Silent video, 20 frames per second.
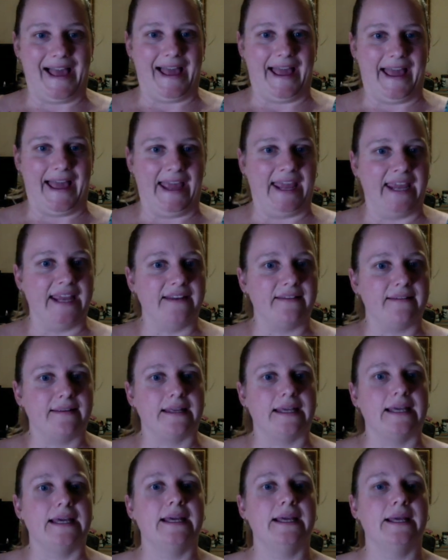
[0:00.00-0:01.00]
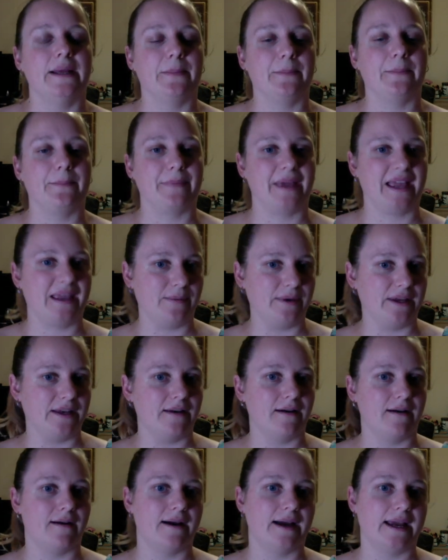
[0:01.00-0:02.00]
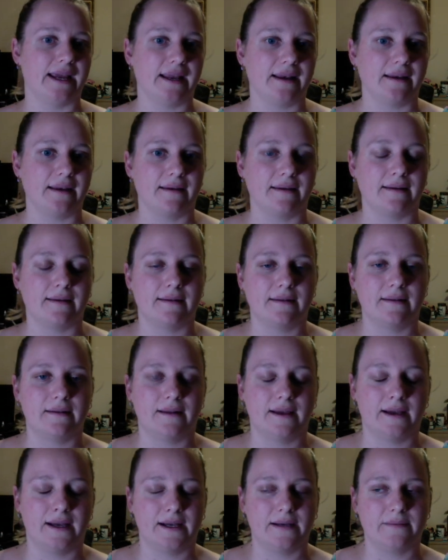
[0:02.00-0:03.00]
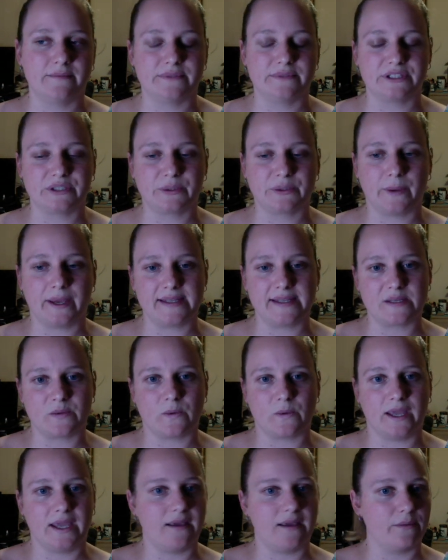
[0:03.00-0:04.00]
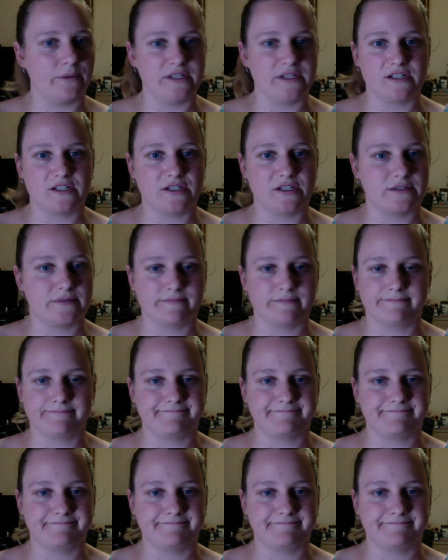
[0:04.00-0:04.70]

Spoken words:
8, maybe 9 squares a week, which